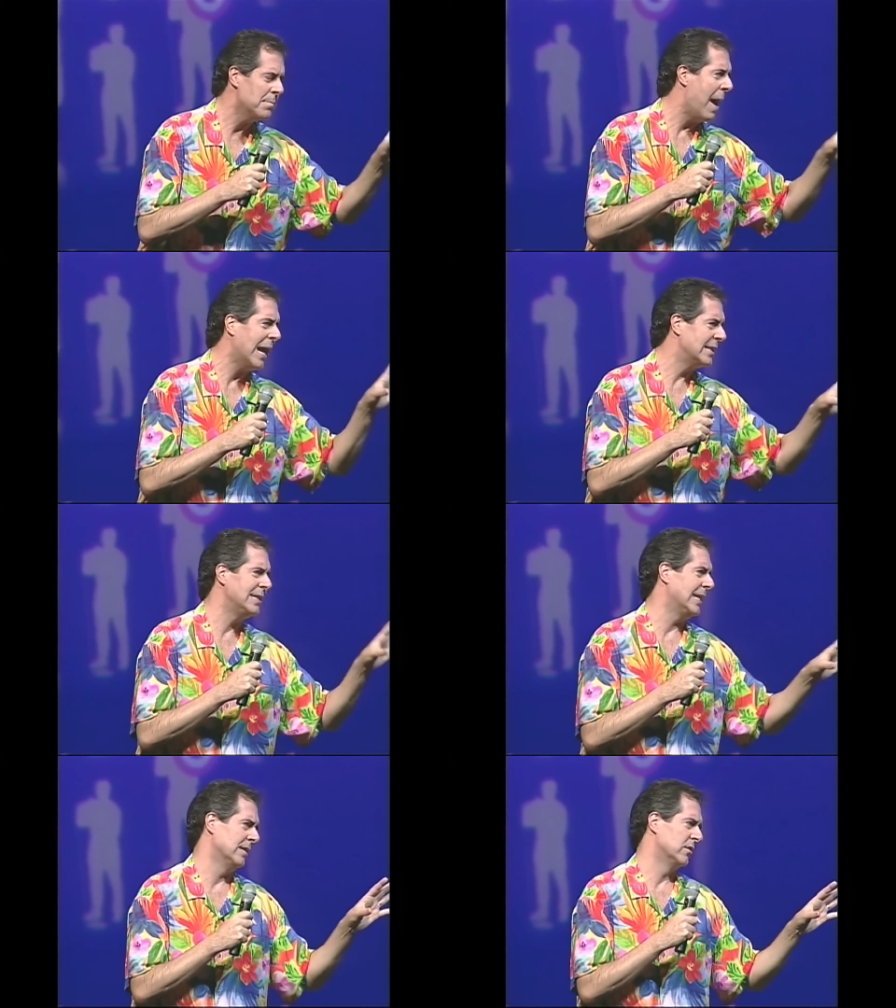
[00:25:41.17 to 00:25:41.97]

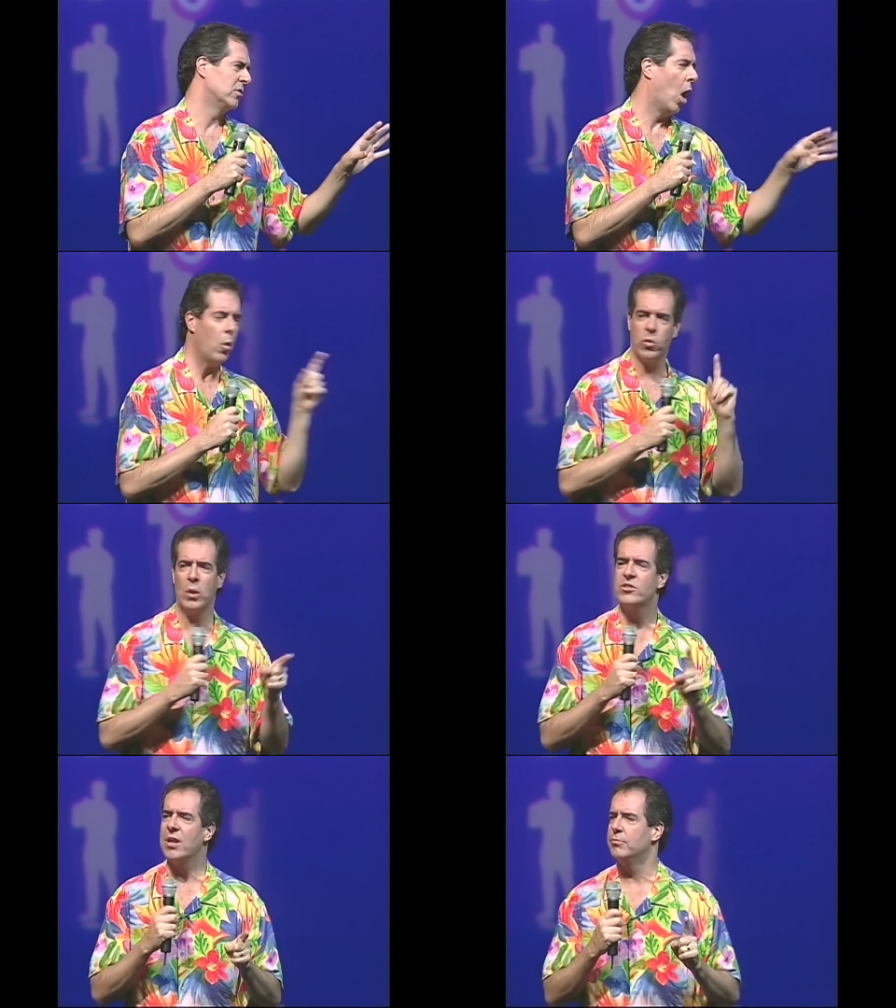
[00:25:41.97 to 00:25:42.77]
magazines, all with
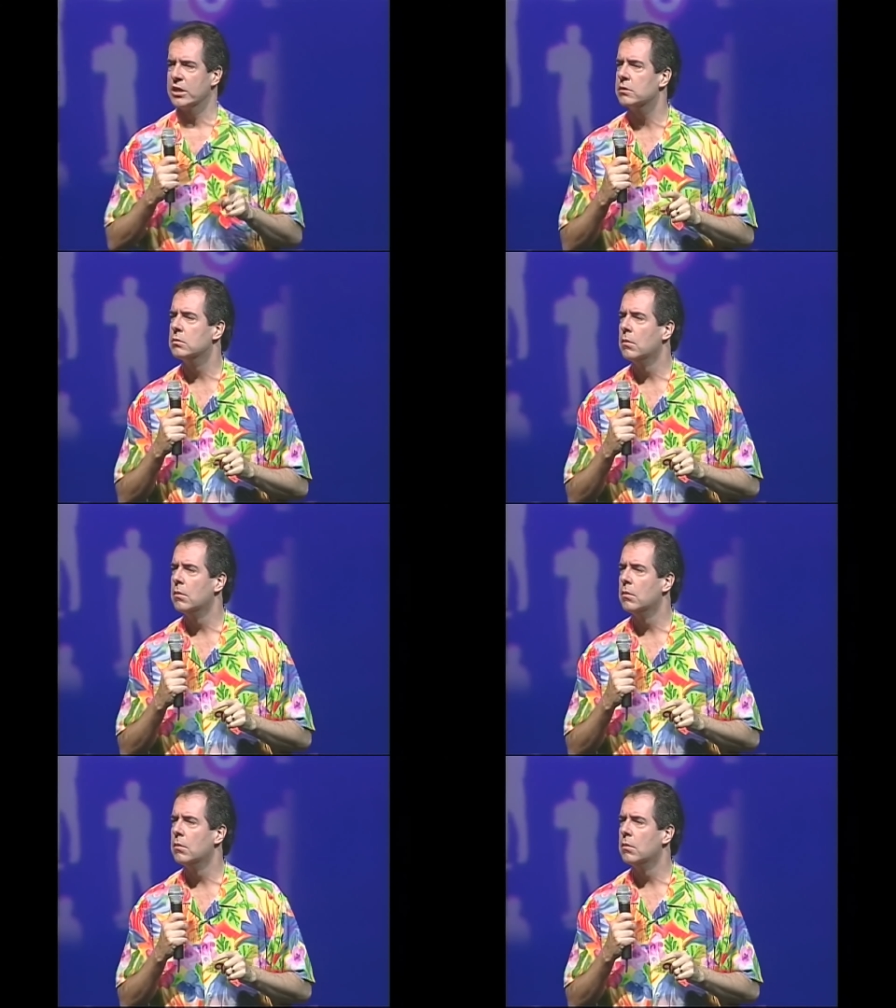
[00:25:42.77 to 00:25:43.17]
one subject